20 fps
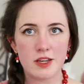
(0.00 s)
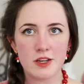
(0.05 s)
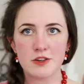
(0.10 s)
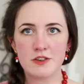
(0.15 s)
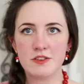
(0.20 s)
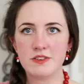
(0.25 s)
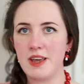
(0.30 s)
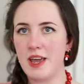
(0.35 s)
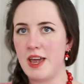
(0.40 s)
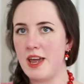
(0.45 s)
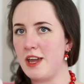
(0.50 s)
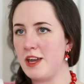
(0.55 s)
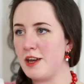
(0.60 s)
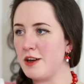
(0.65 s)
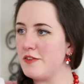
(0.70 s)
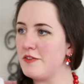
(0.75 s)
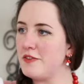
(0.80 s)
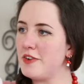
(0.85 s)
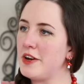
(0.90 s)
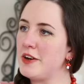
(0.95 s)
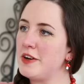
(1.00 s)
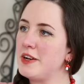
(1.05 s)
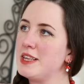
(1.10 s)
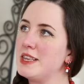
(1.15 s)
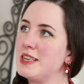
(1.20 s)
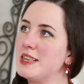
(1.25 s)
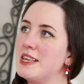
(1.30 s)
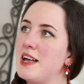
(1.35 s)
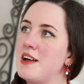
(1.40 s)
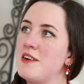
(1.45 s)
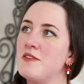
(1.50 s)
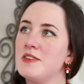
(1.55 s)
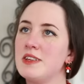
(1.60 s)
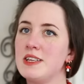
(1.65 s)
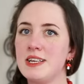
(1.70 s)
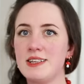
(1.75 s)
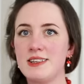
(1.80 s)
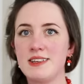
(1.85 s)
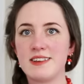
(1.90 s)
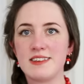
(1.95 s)
Here's a very
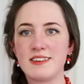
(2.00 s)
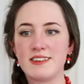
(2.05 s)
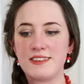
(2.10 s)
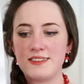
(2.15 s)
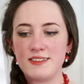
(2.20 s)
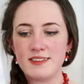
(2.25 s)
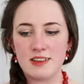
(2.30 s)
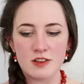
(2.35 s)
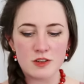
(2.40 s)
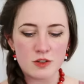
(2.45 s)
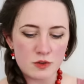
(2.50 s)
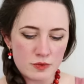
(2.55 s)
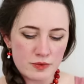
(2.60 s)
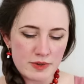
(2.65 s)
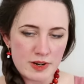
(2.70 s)
lovely little silk